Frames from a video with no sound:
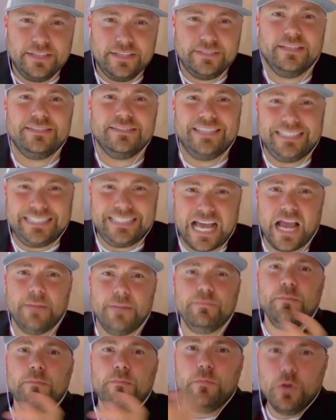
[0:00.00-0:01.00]
This is the
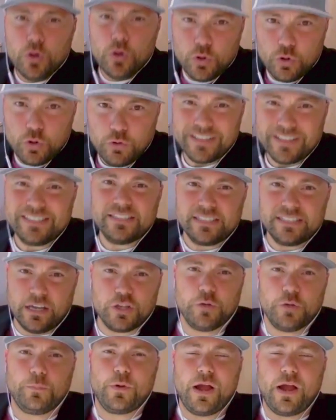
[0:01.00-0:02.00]
time to move and
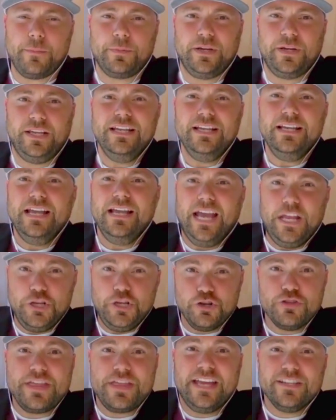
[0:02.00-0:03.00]
sell your property, and
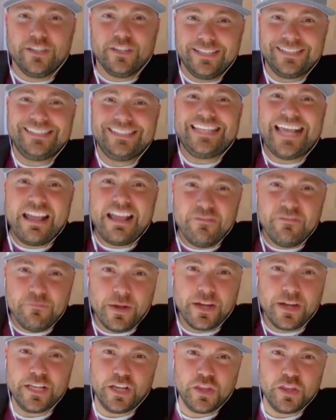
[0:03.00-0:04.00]
you're then going to save
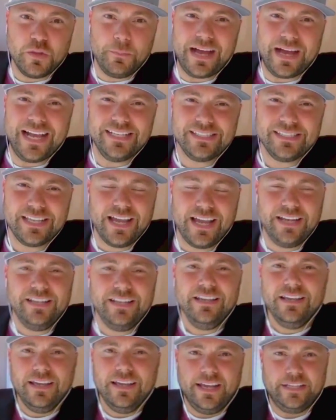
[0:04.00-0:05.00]
money on the buy
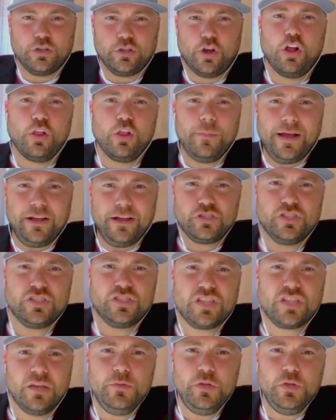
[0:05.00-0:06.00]
side. It's all about
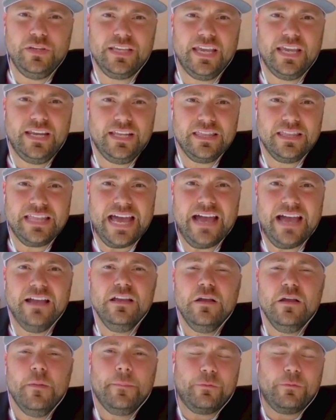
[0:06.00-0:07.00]
just communicating
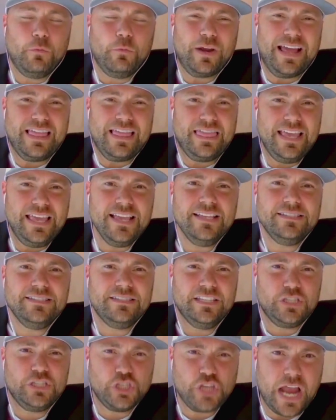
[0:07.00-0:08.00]
that. But what I think
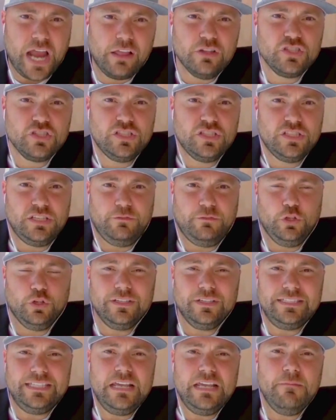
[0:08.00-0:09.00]
is the challenge is if
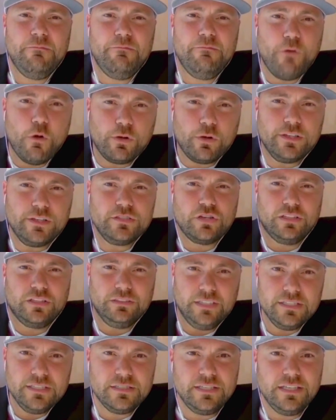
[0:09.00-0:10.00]
you're a team focused
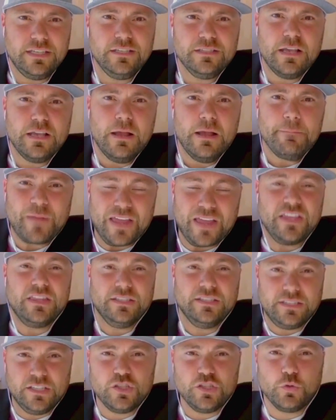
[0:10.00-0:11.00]
on listings, I think
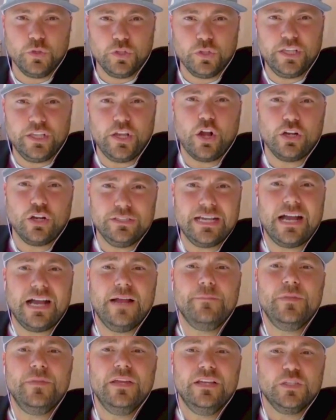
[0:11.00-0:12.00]
this is a really hard time,